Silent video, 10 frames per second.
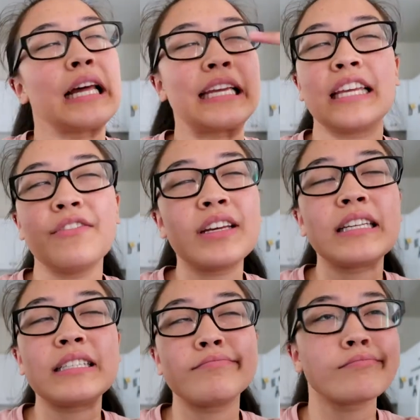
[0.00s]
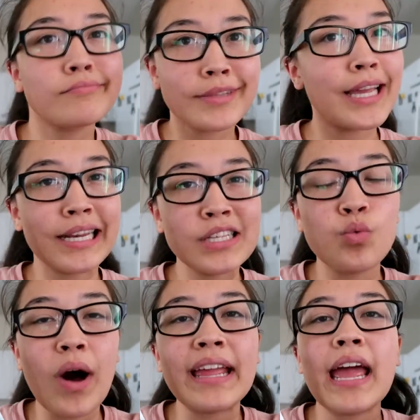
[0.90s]
Like, given it is
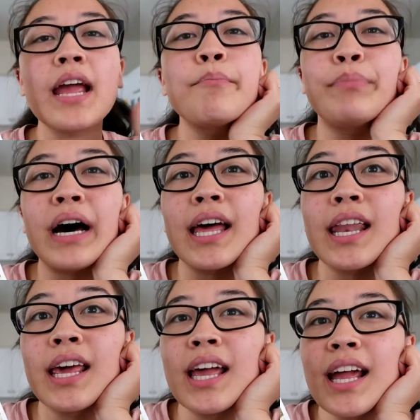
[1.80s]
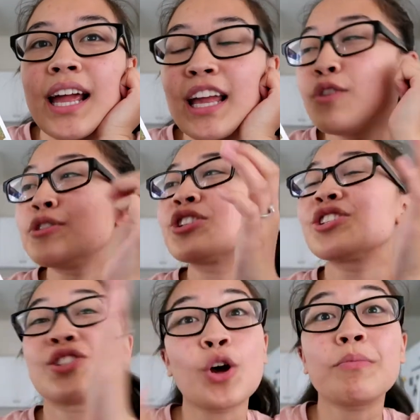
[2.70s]
YA, but it was
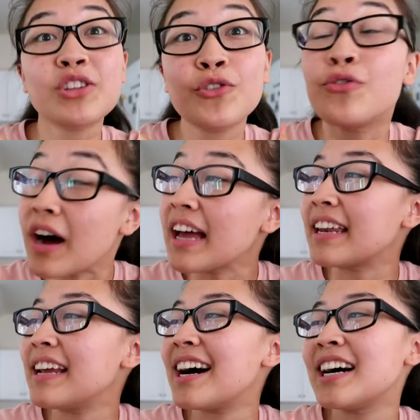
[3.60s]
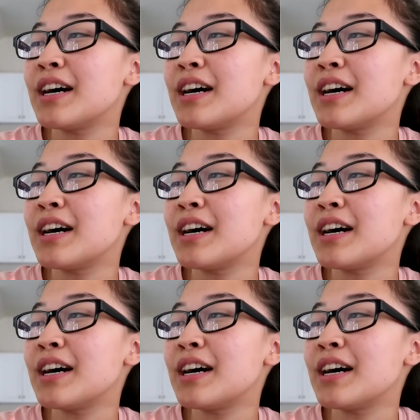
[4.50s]
just so much fun.